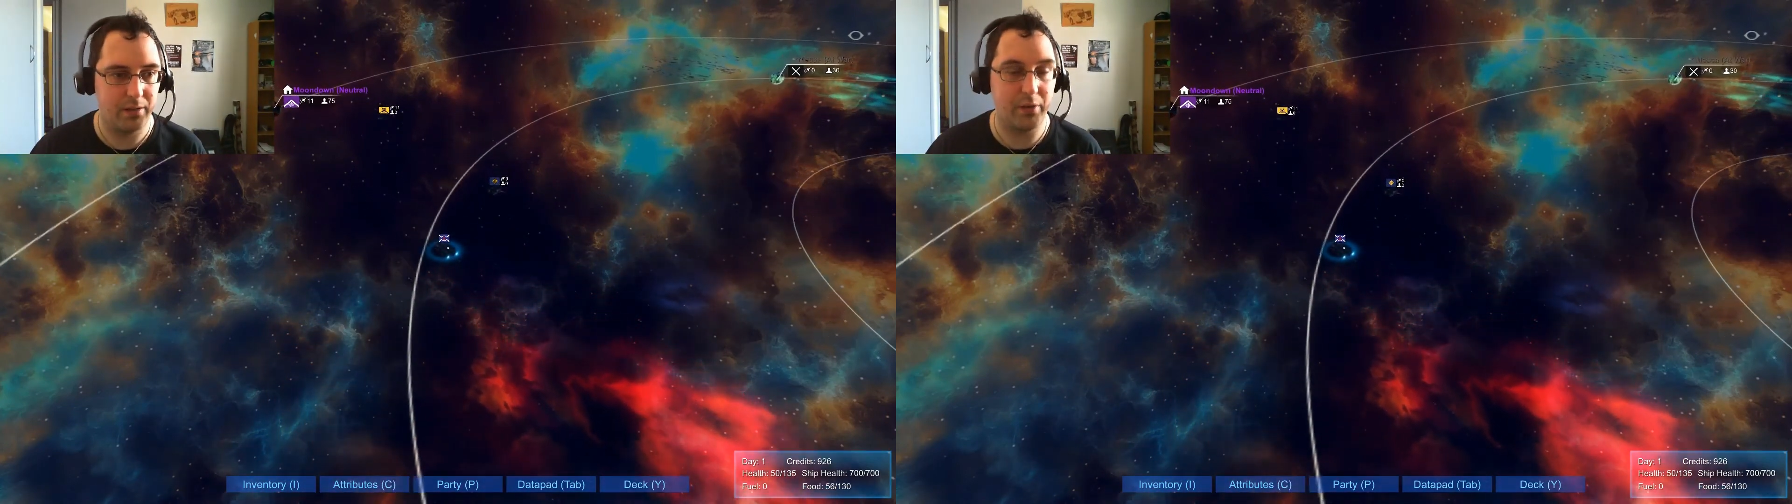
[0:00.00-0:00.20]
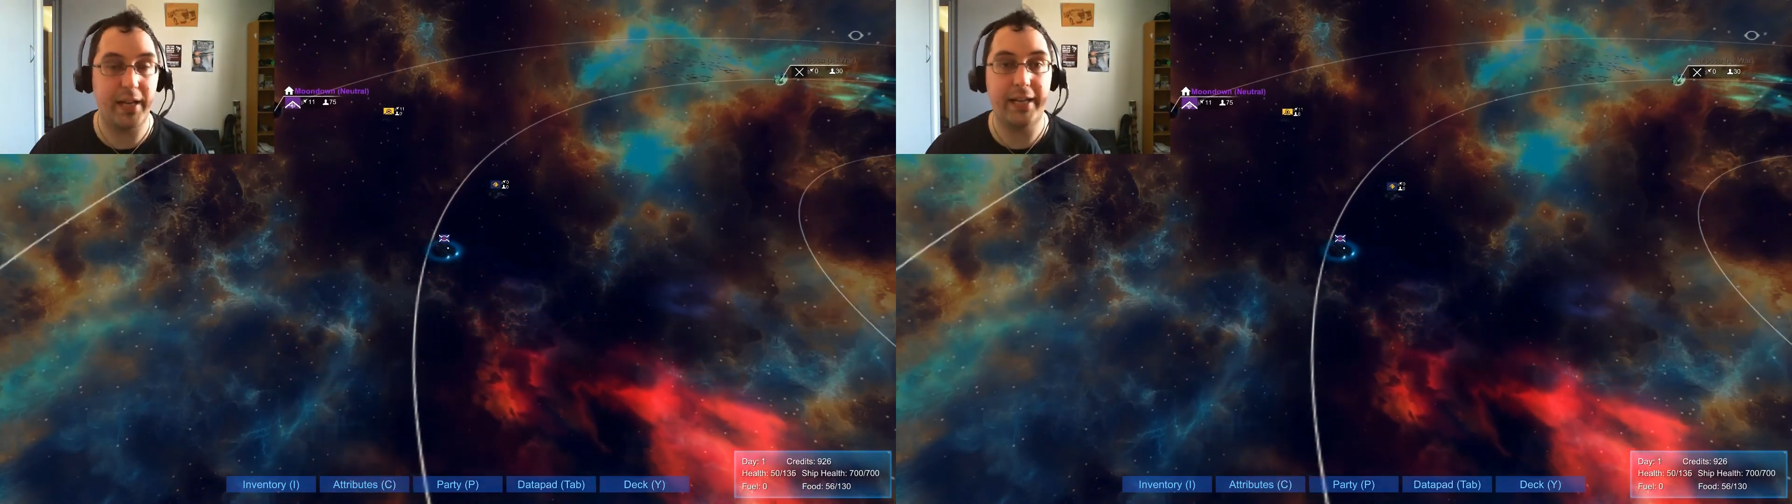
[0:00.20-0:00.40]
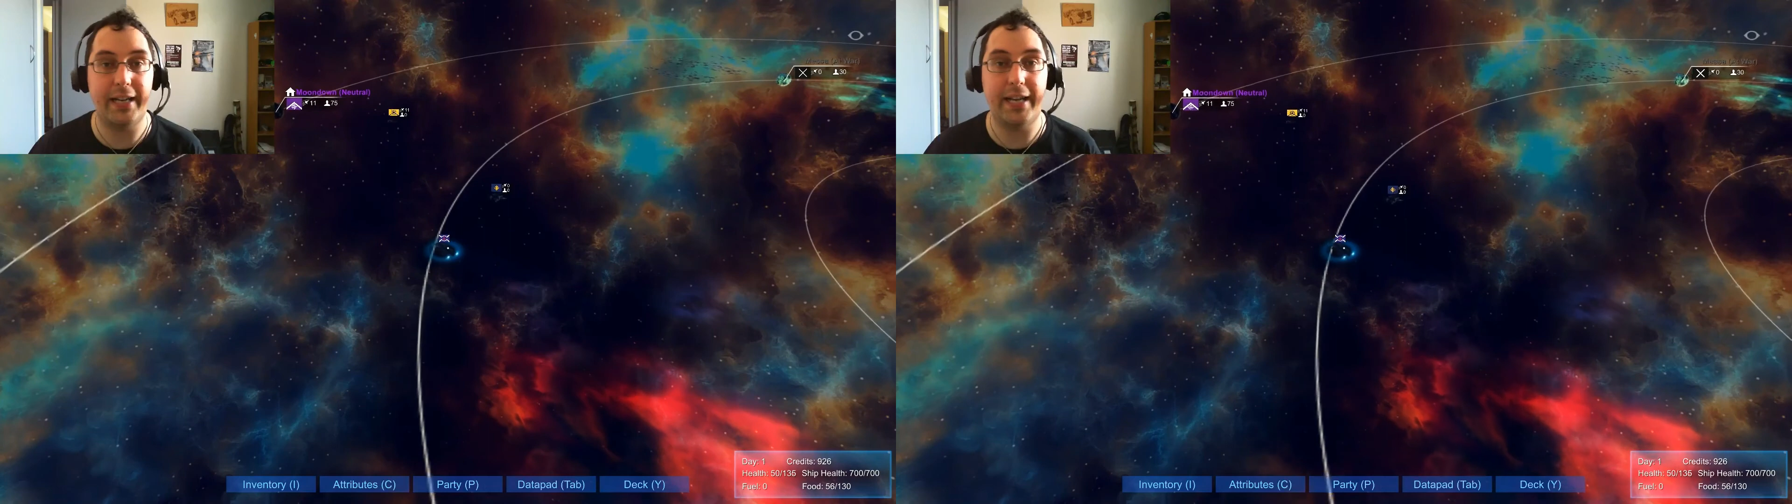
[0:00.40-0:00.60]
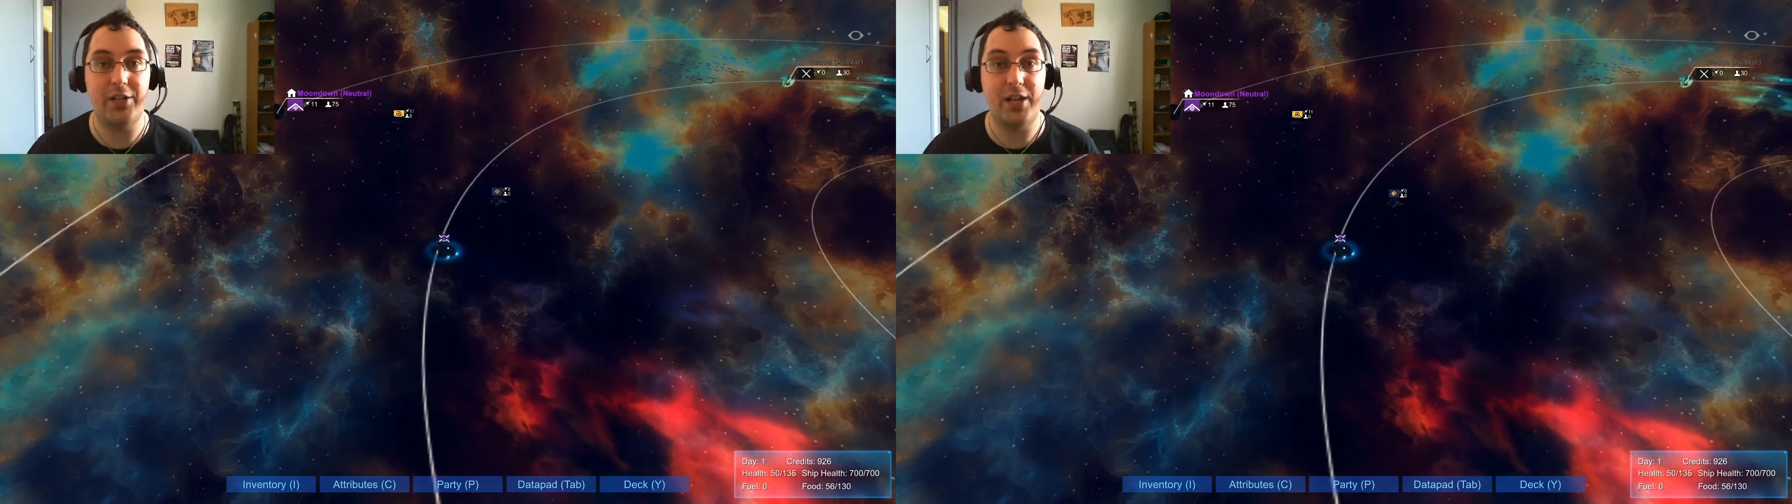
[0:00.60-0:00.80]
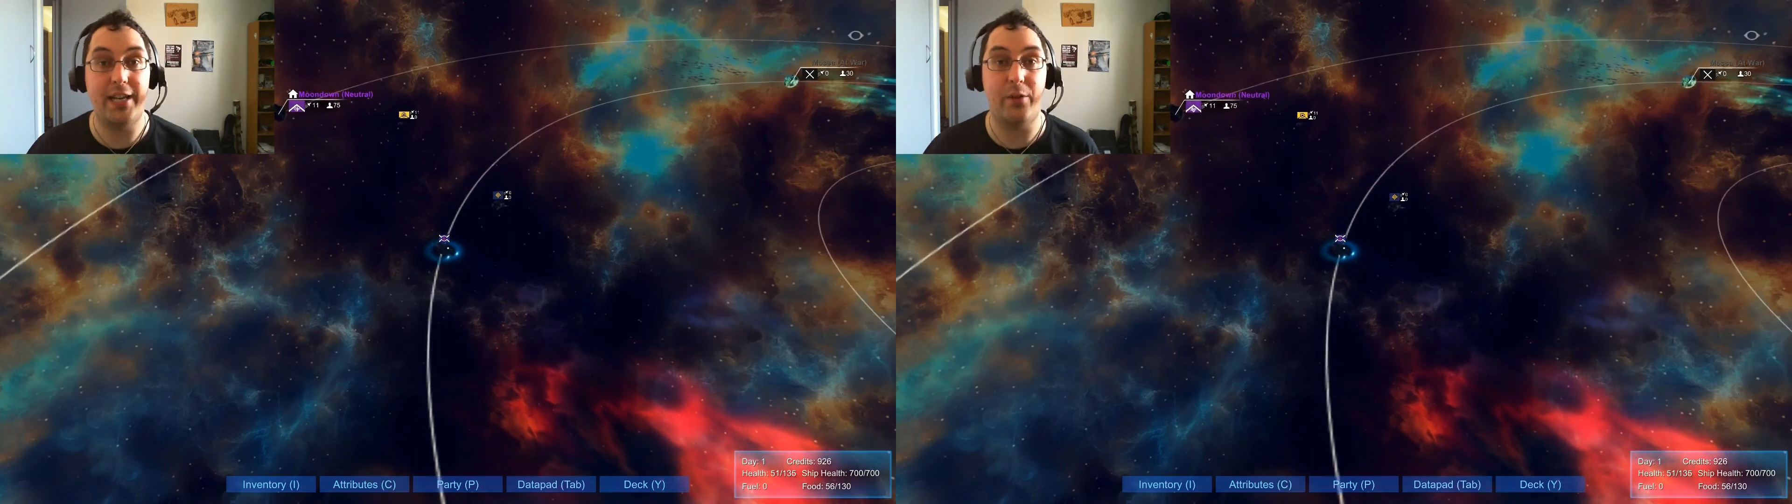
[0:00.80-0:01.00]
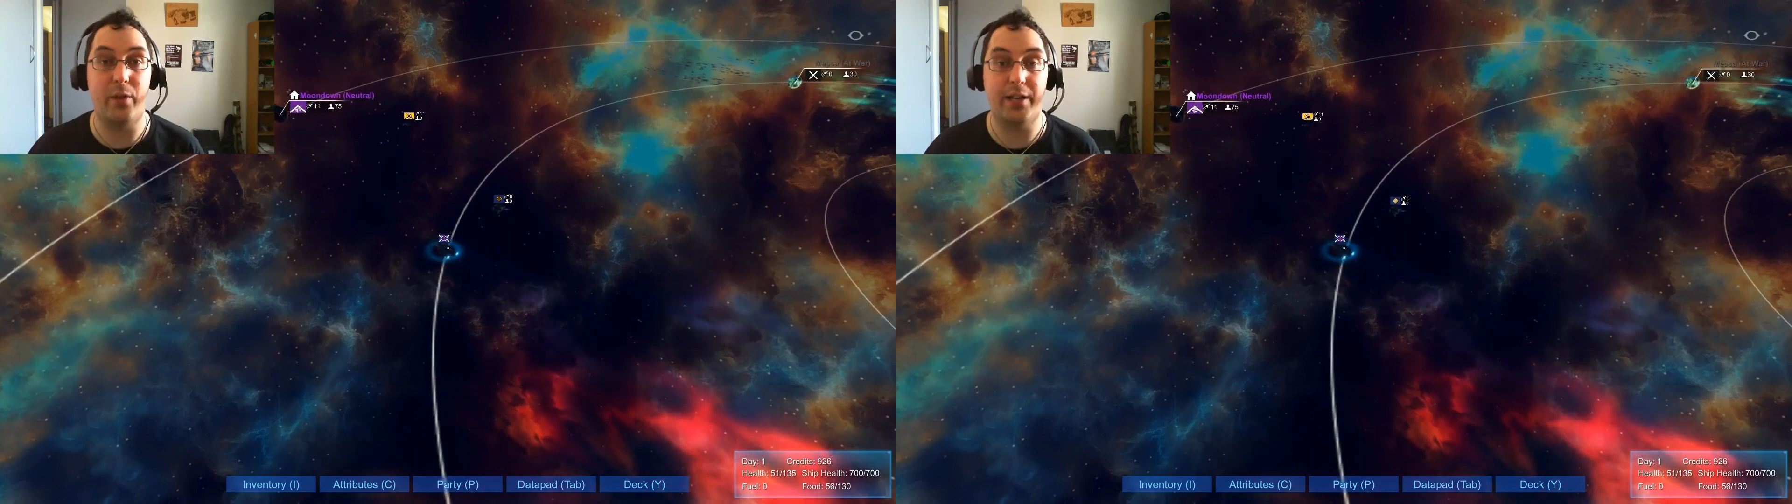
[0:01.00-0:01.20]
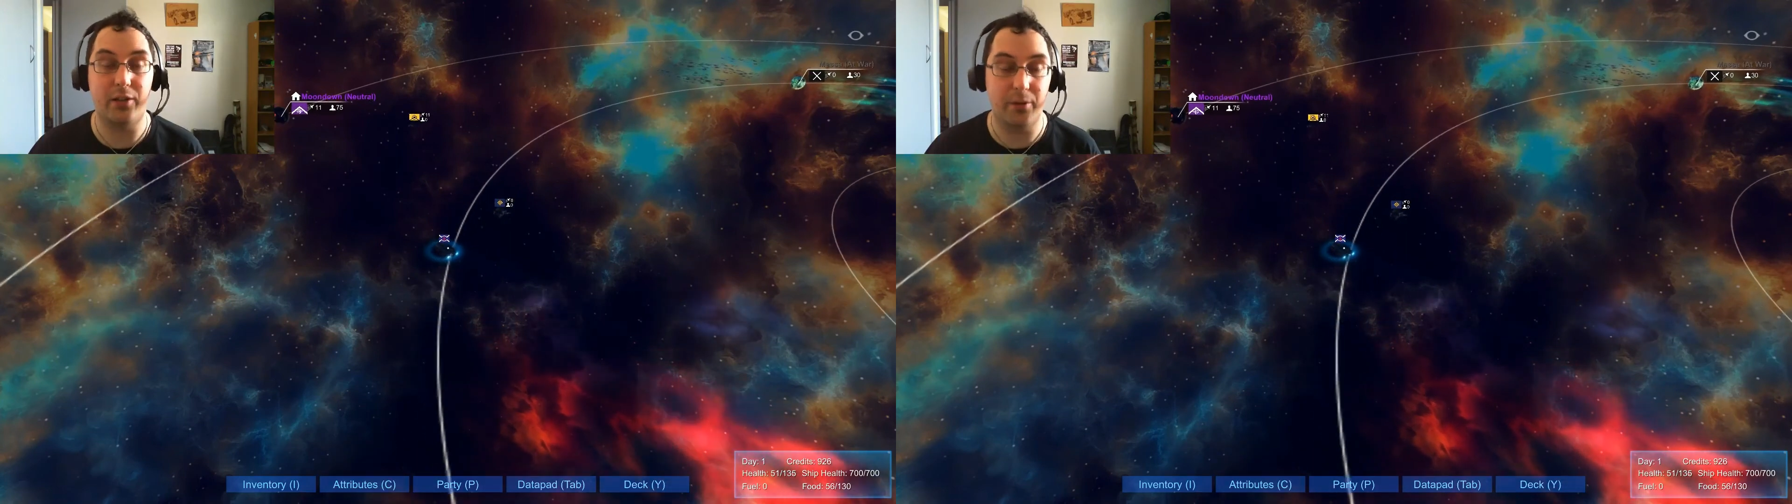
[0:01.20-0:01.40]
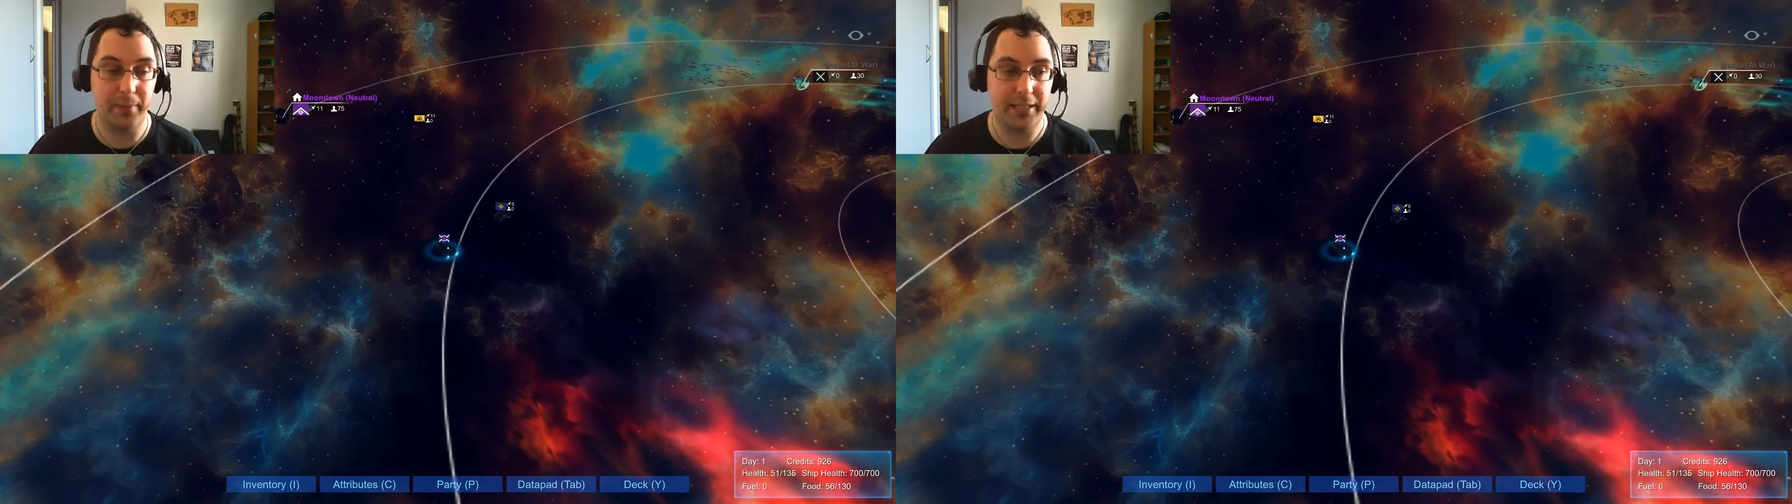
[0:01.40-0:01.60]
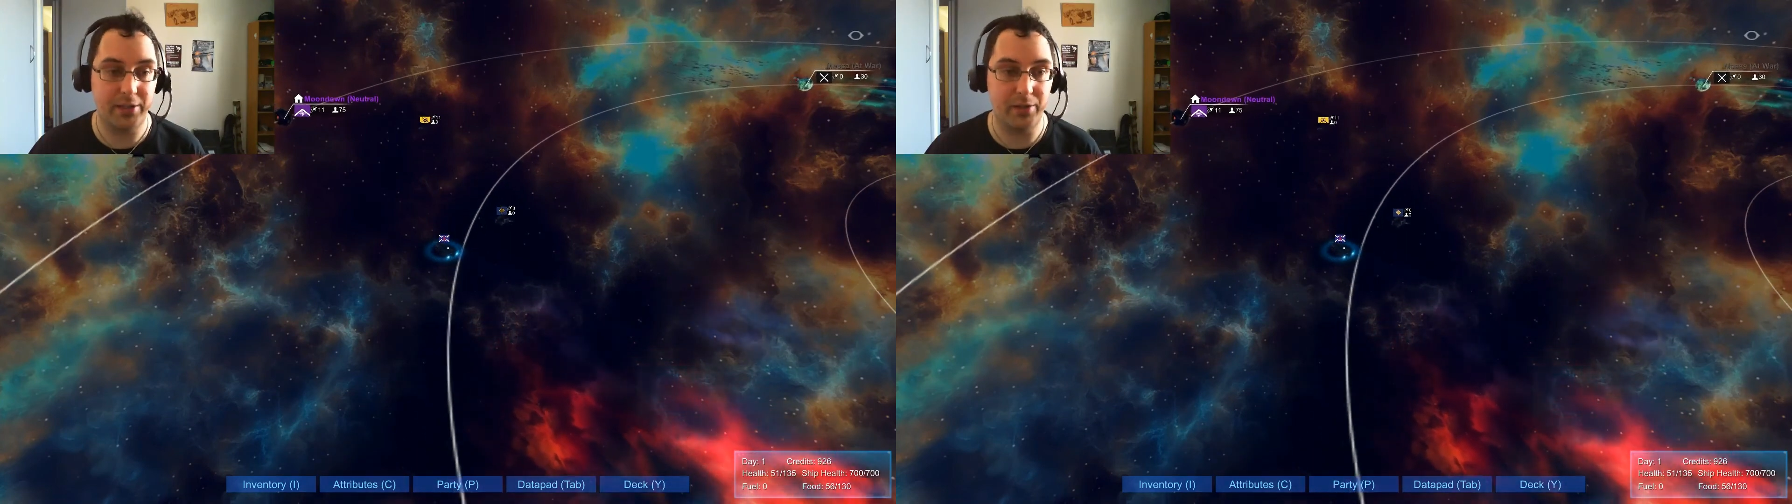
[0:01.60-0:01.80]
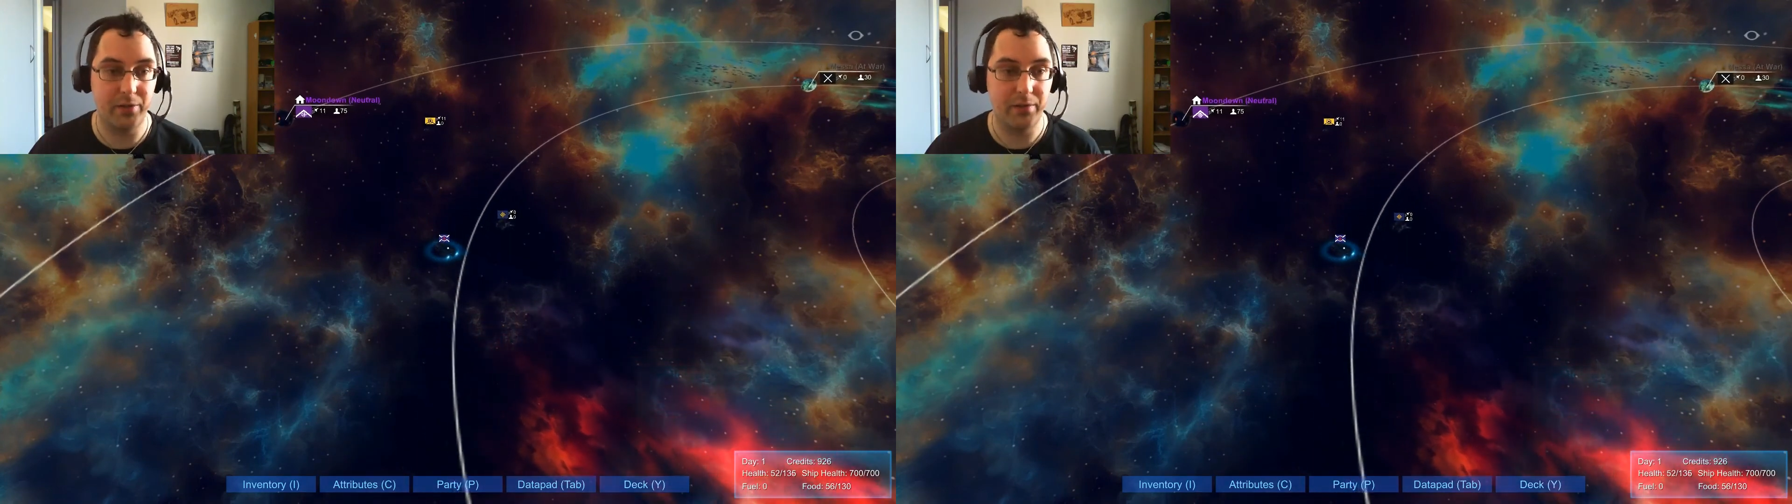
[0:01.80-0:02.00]
You can engage anyone in
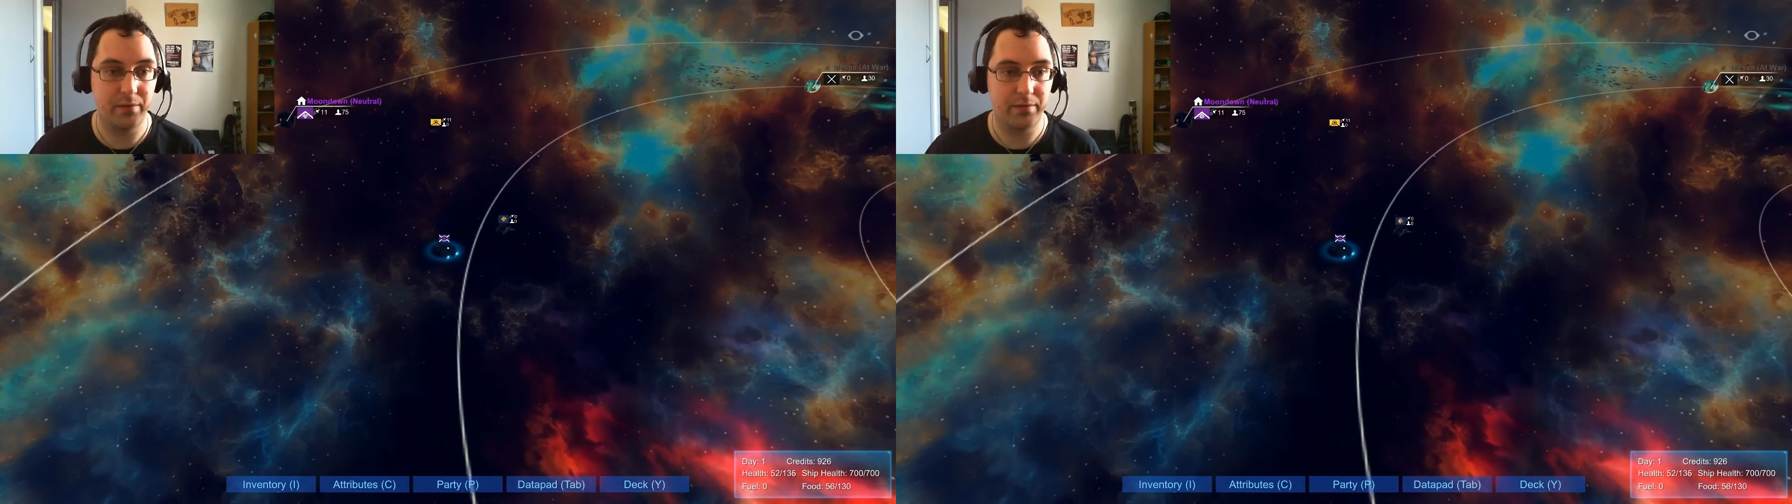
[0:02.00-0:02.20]
combat too.